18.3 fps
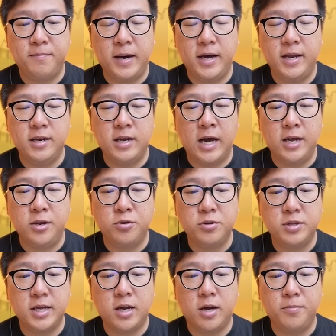but I
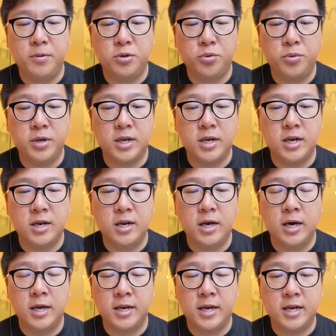don't think I'll be doing
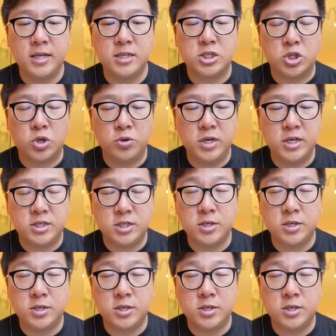another Stone Edge.